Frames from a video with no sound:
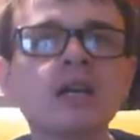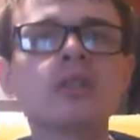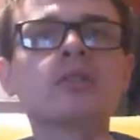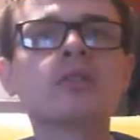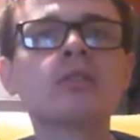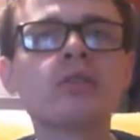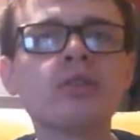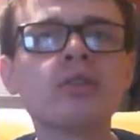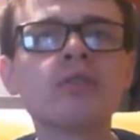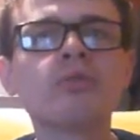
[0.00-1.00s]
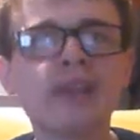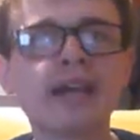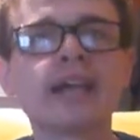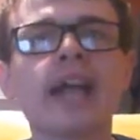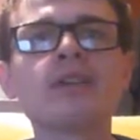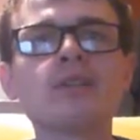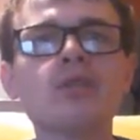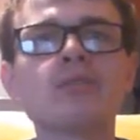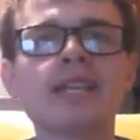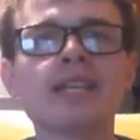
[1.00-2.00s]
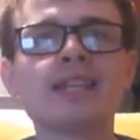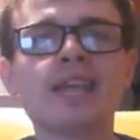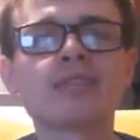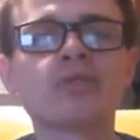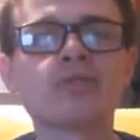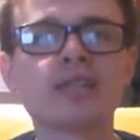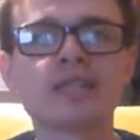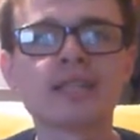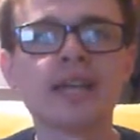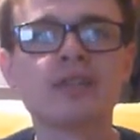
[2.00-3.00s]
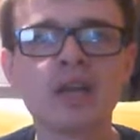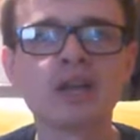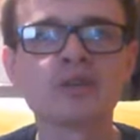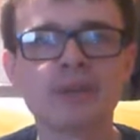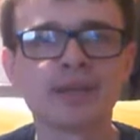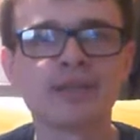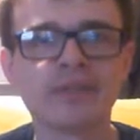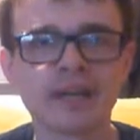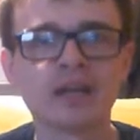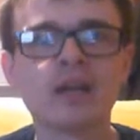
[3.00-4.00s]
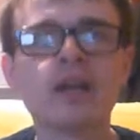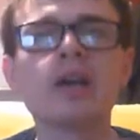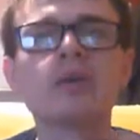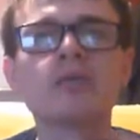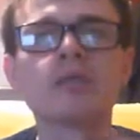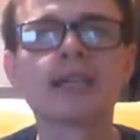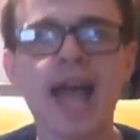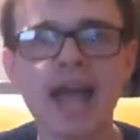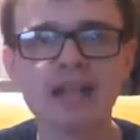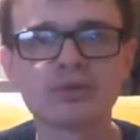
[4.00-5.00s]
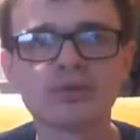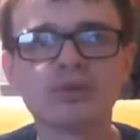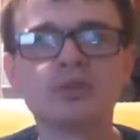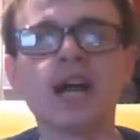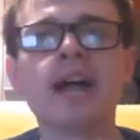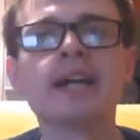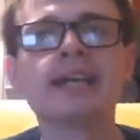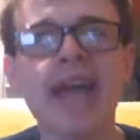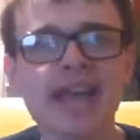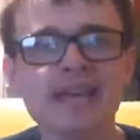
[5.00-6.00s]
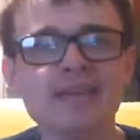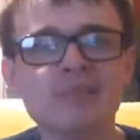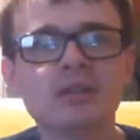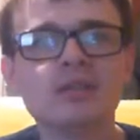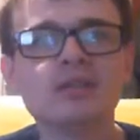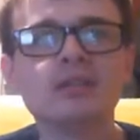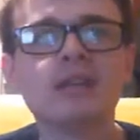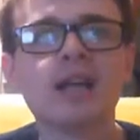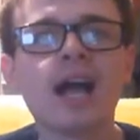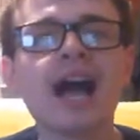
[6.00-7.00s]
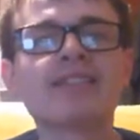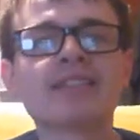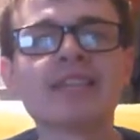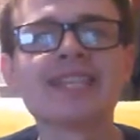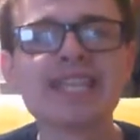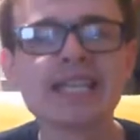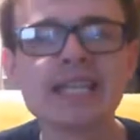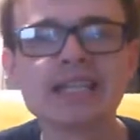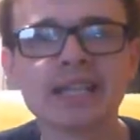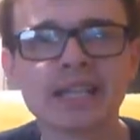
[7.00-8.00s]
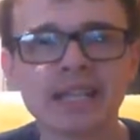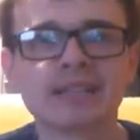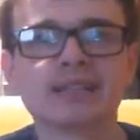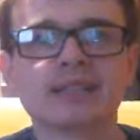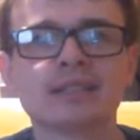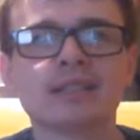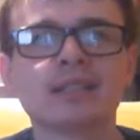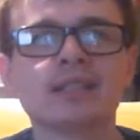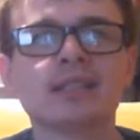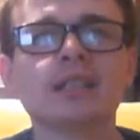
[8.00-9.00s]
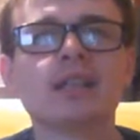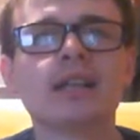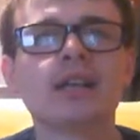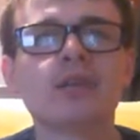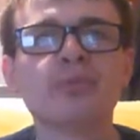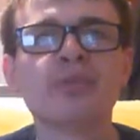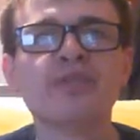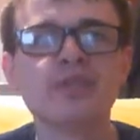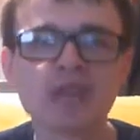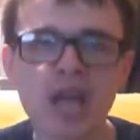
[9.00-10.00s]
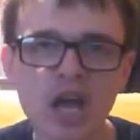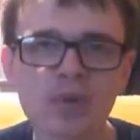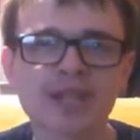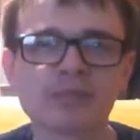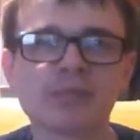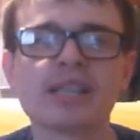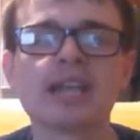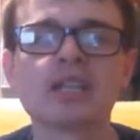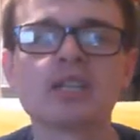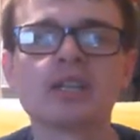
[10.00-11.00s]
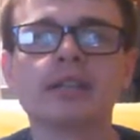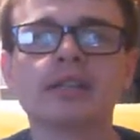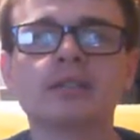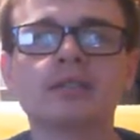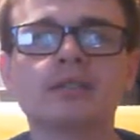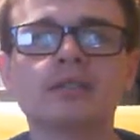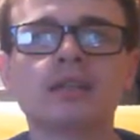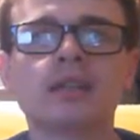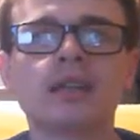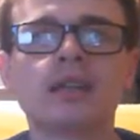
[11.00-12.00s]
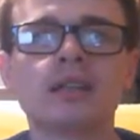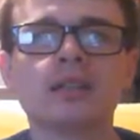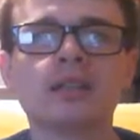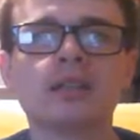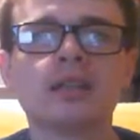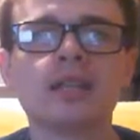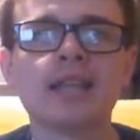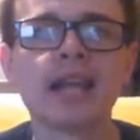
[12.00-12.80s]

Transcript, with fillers: Do you think a company that doesn't say no to anything would cancel a game after teasing it with no explanation. Like,